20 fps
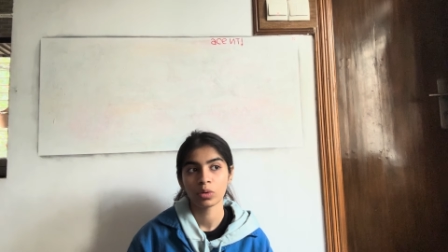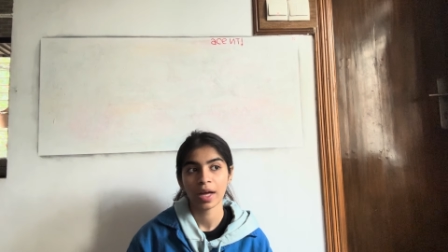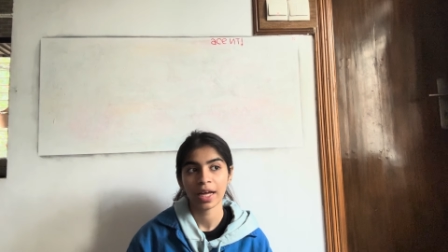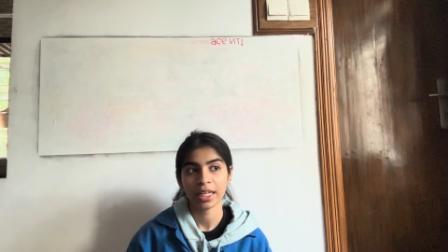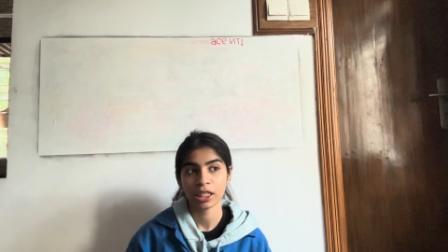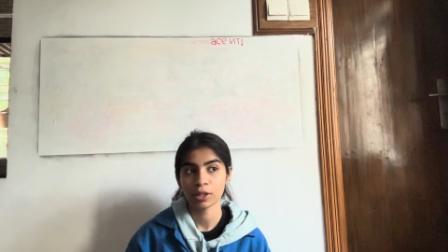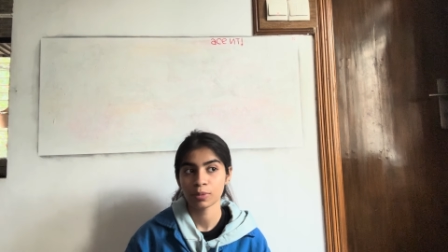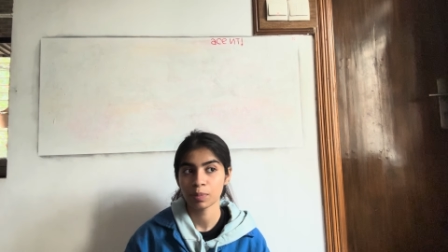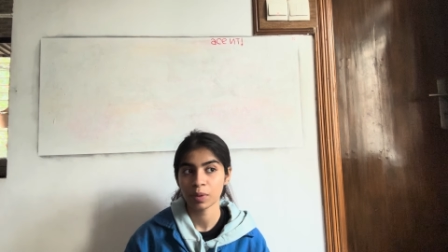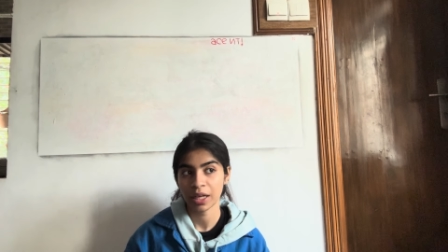
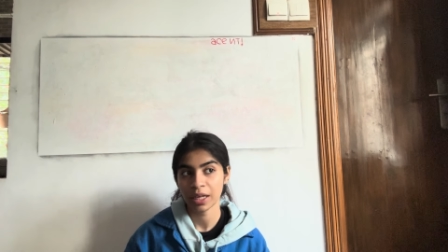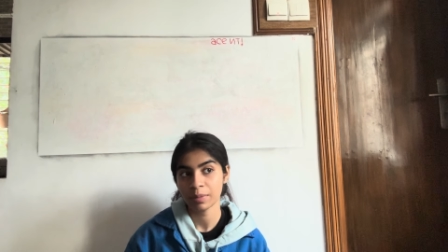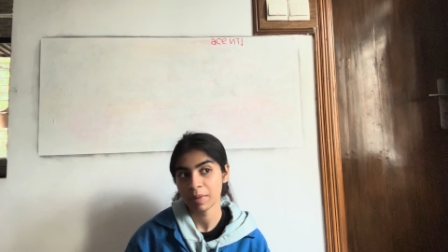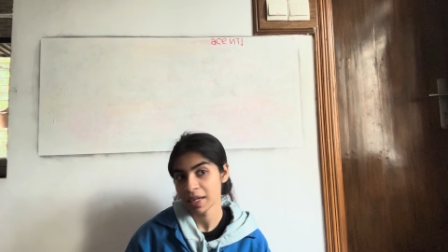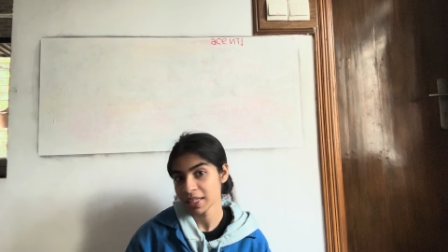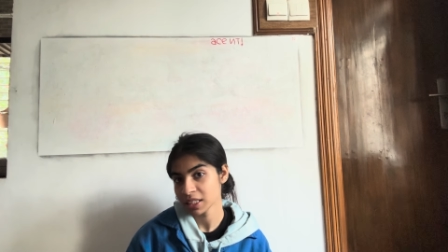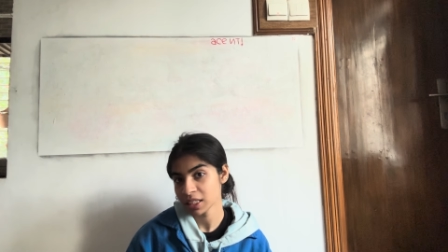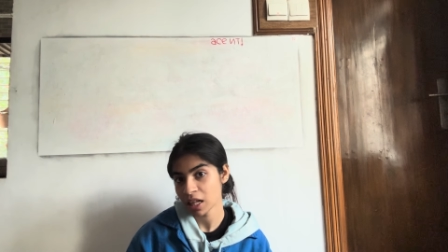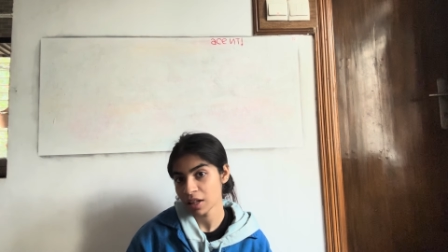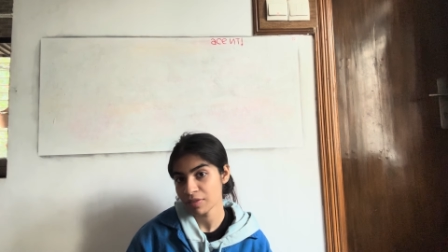explain
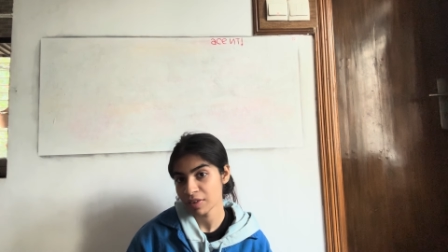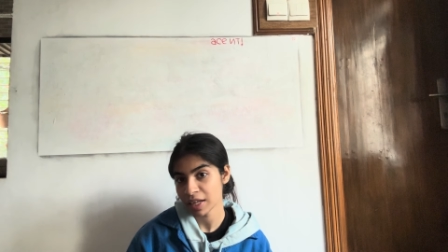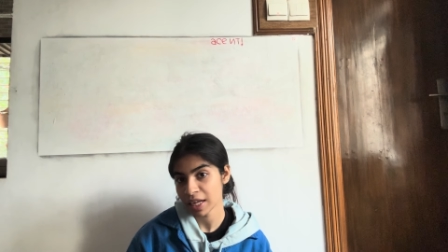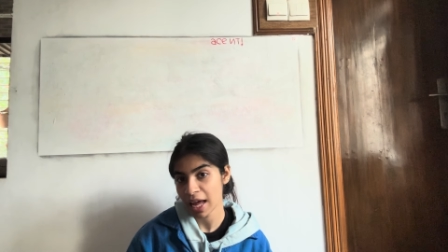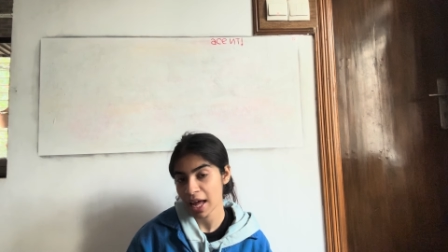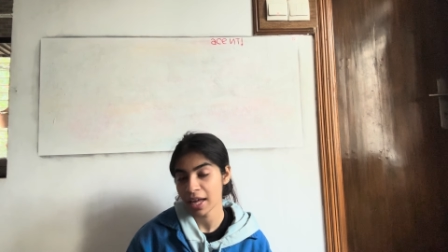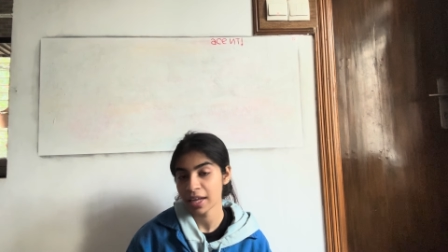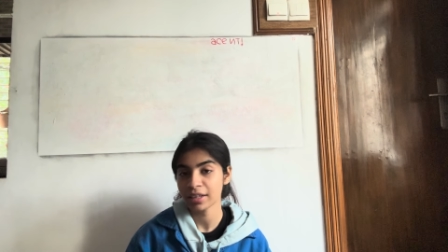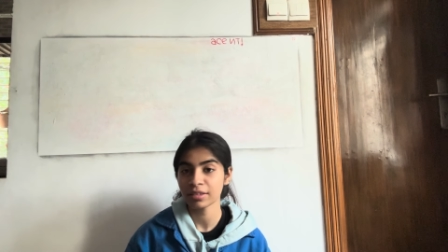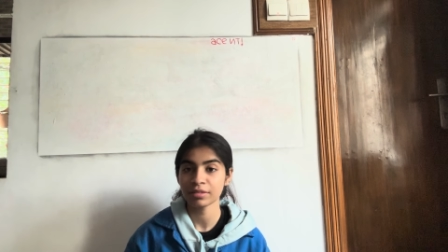myself
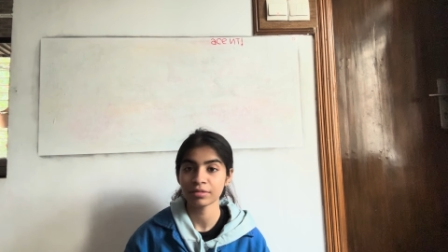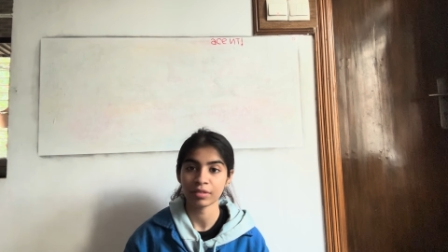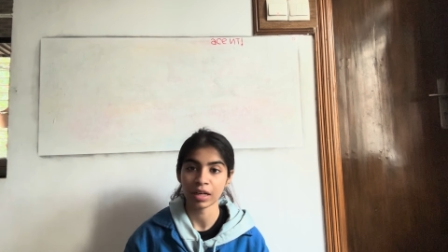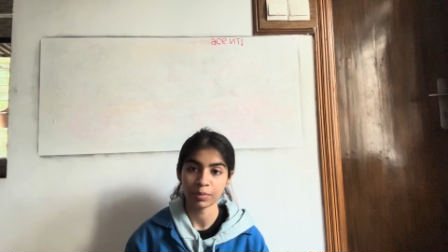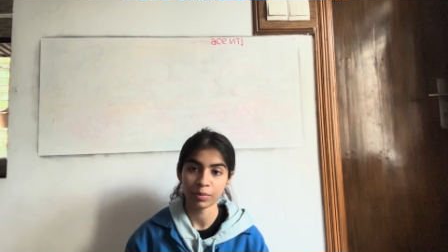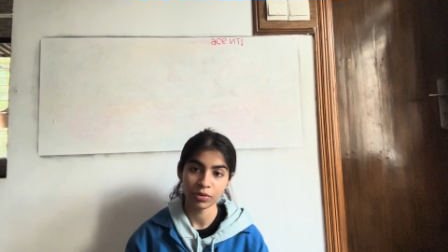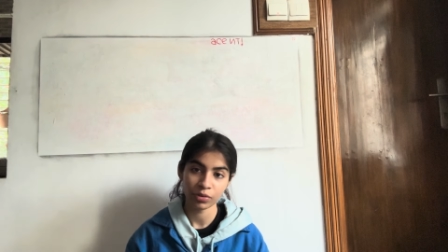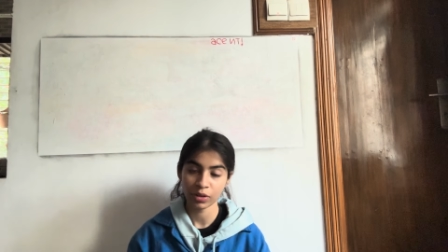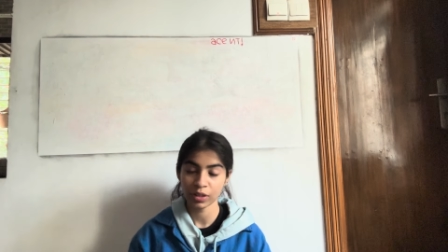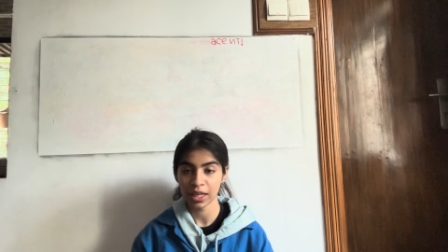again right
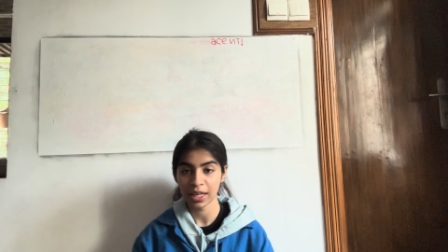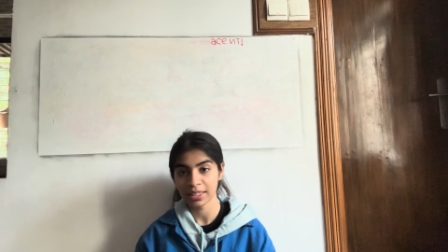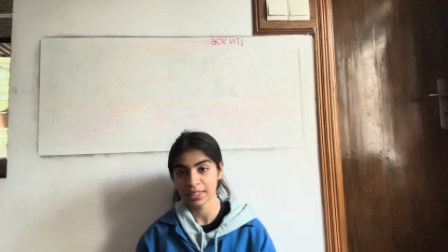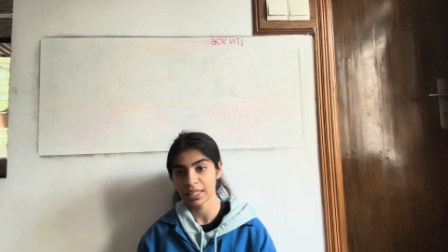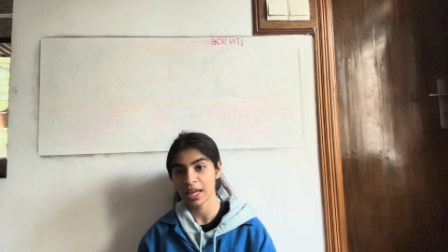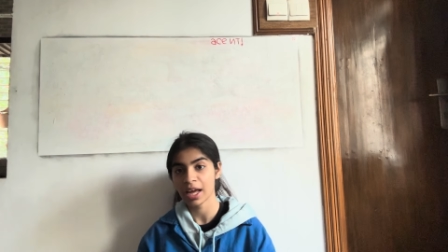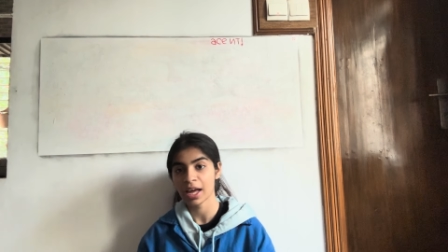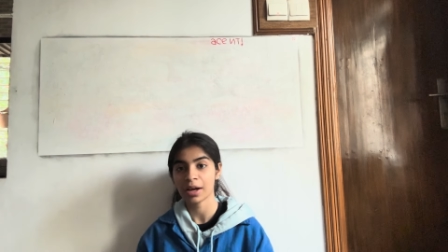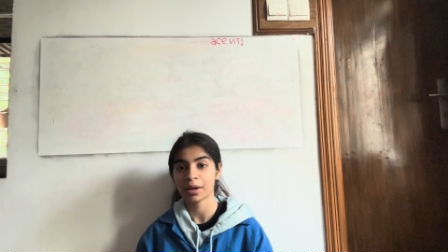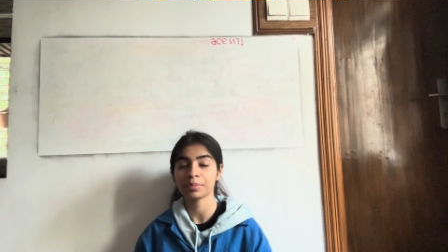before the
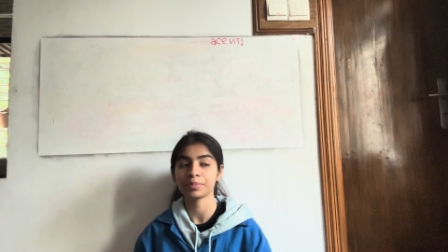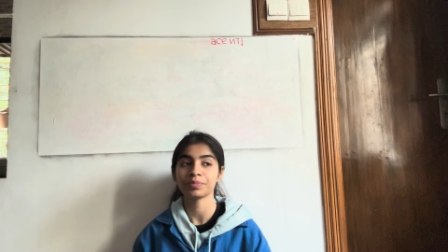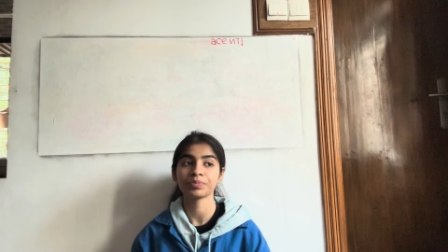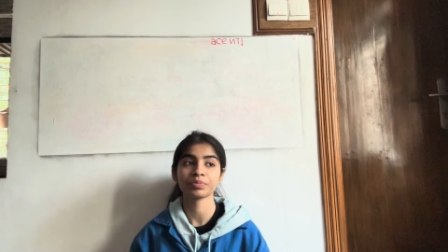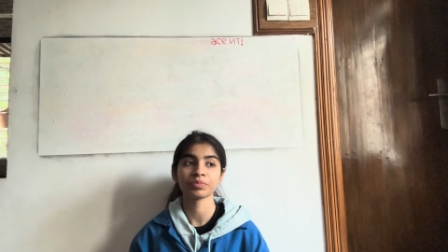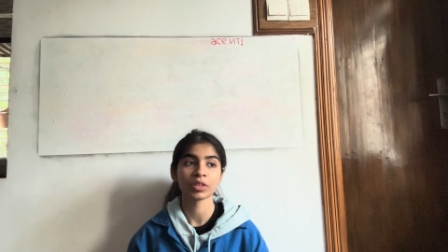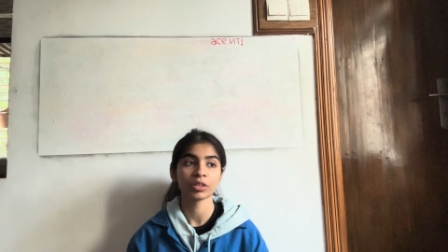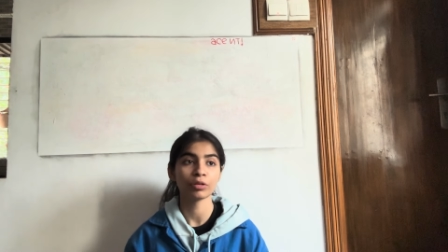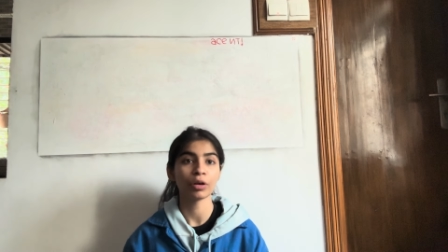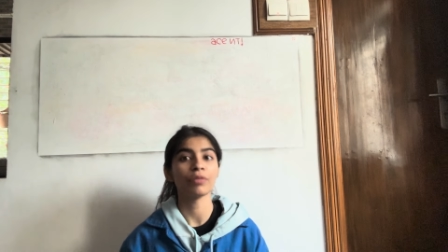exam,
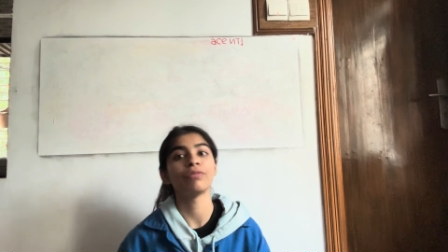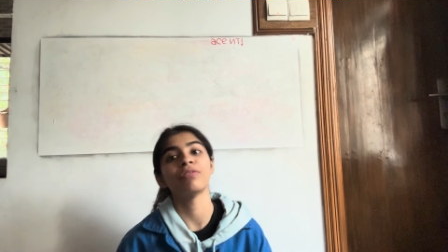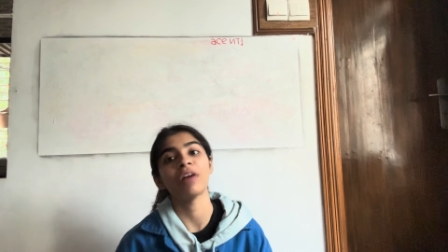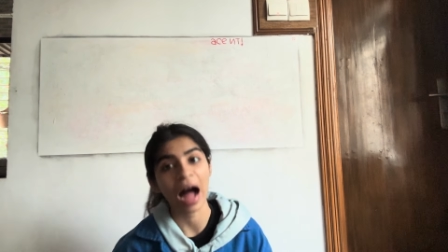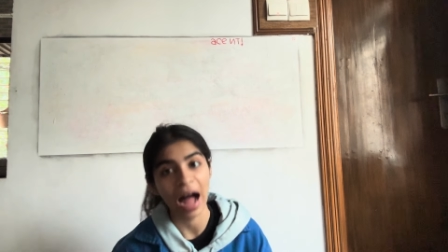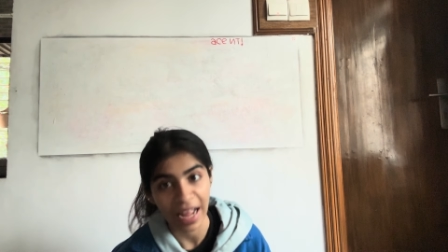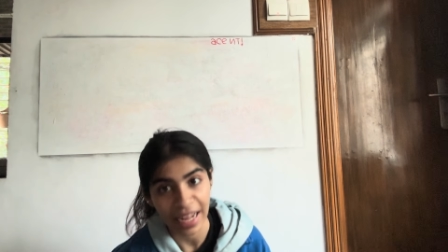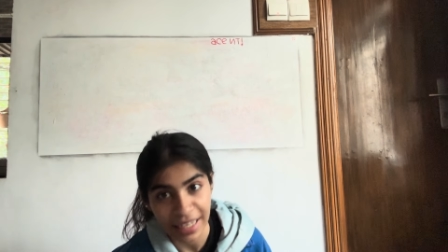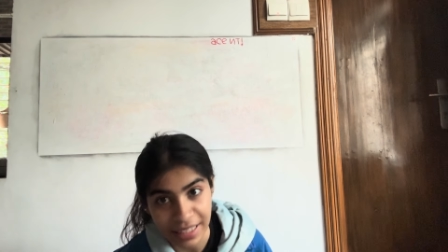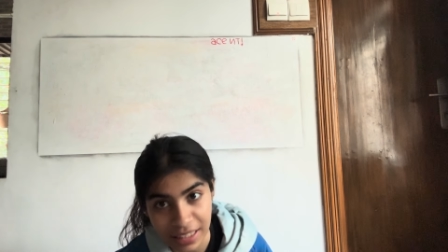
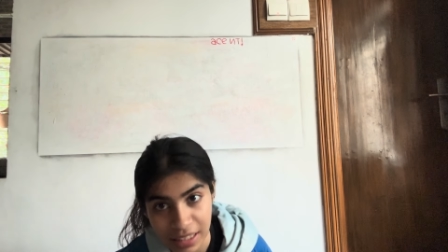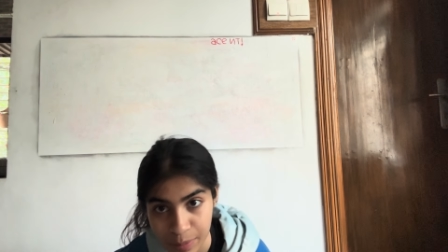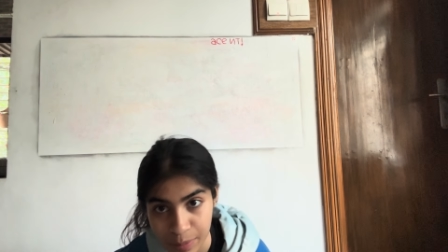revise,